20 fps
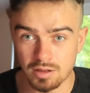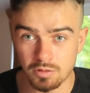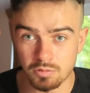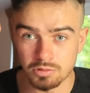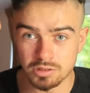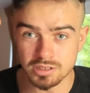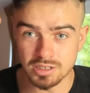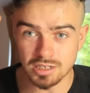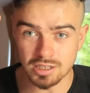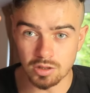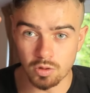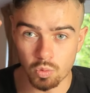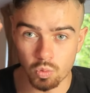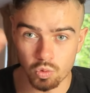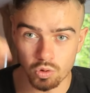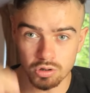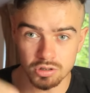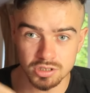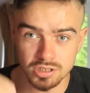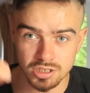it was like the
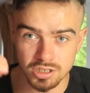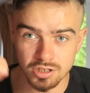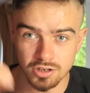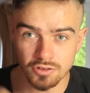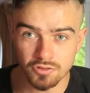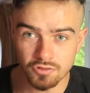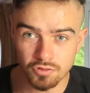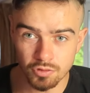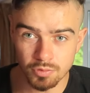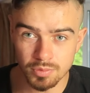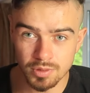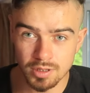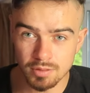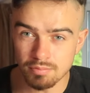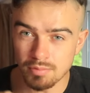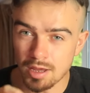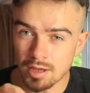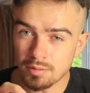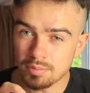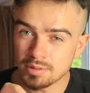worst year for me.
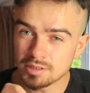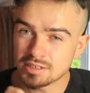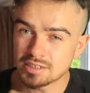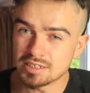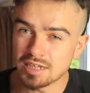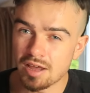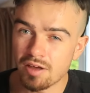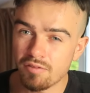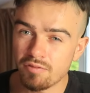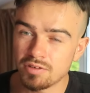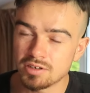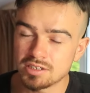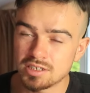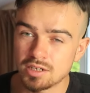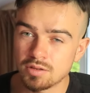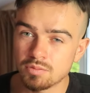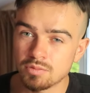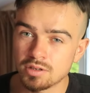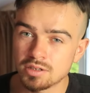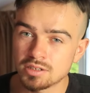Maybe
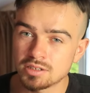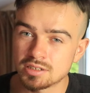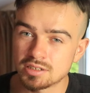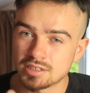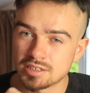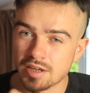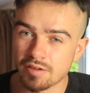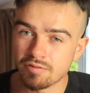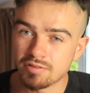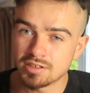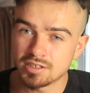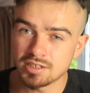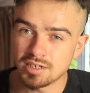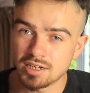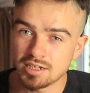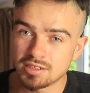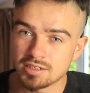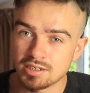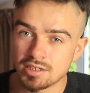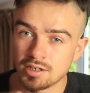17 was, 17,
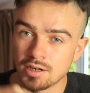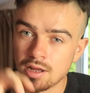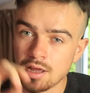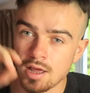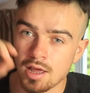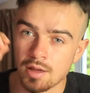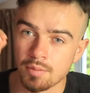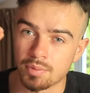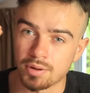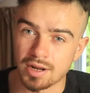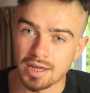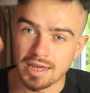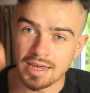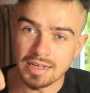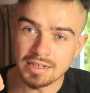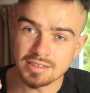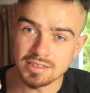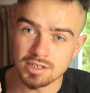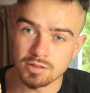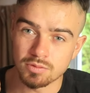18, but
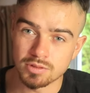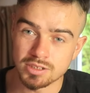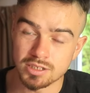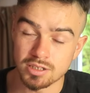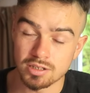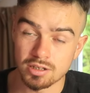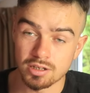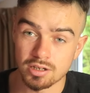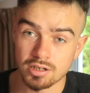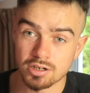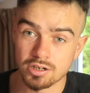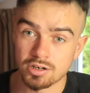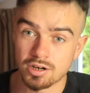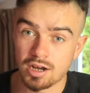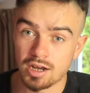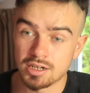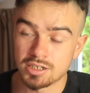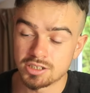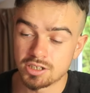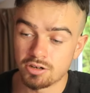18 was the year
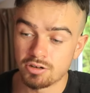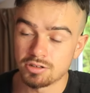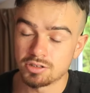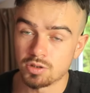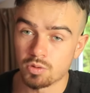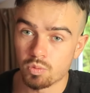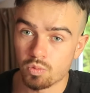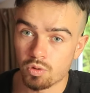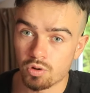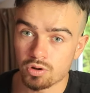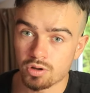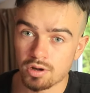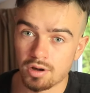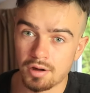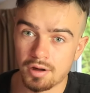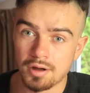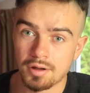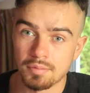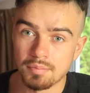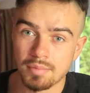I started to work
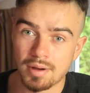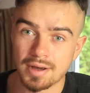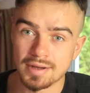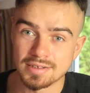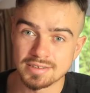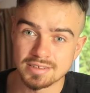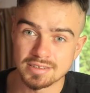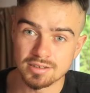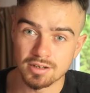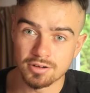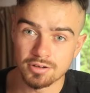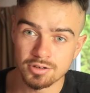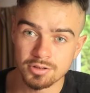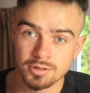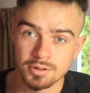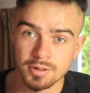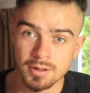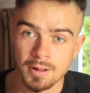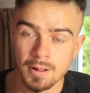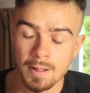on my
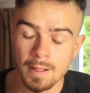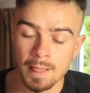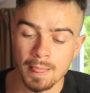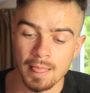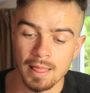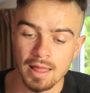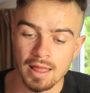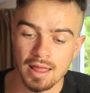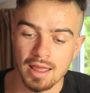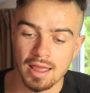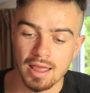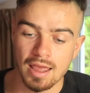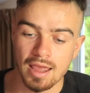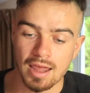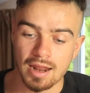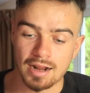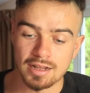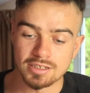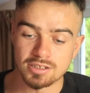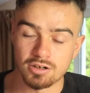stutter
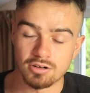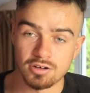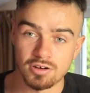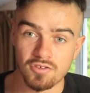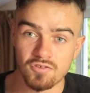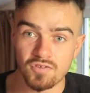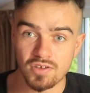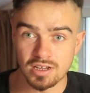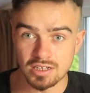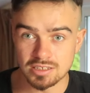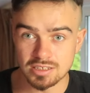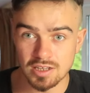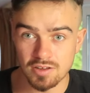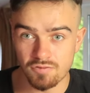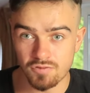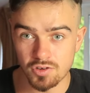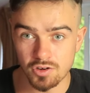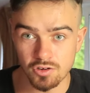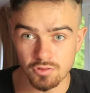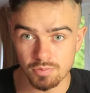and I started to face that
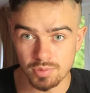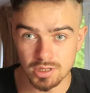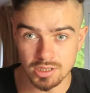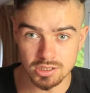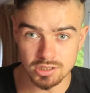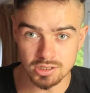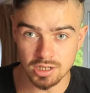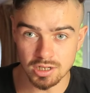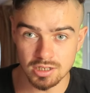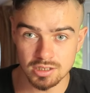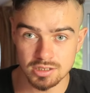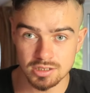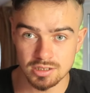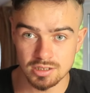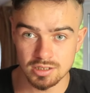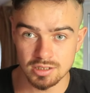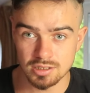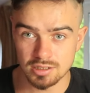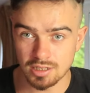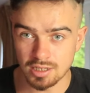fear of being
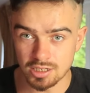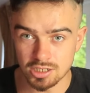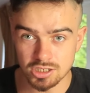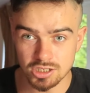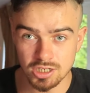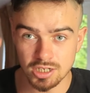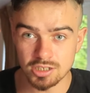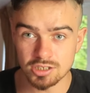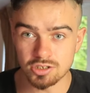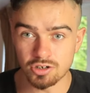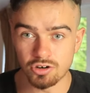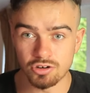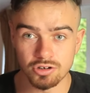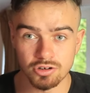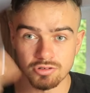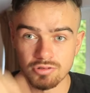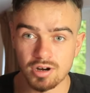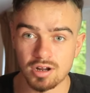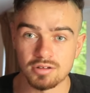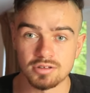judged and shit
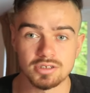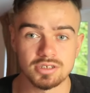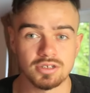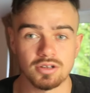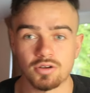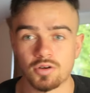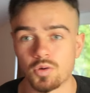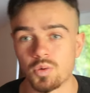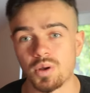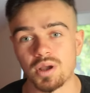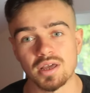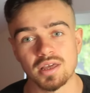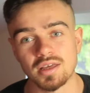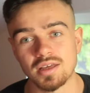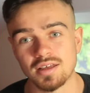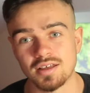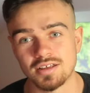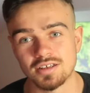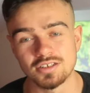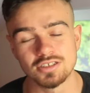turned around so quick.
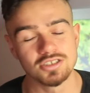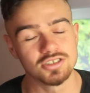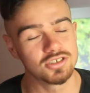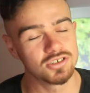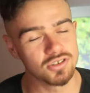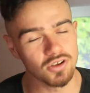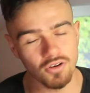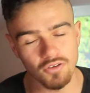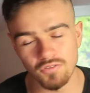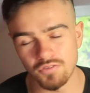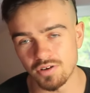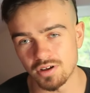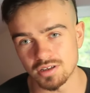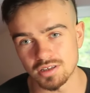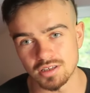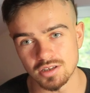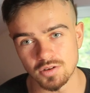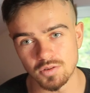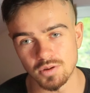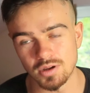So
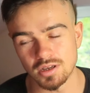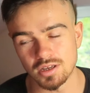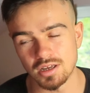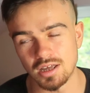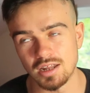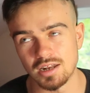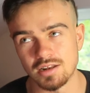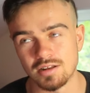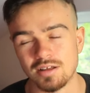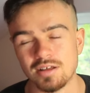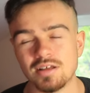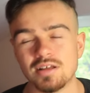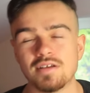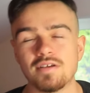fucking quick. And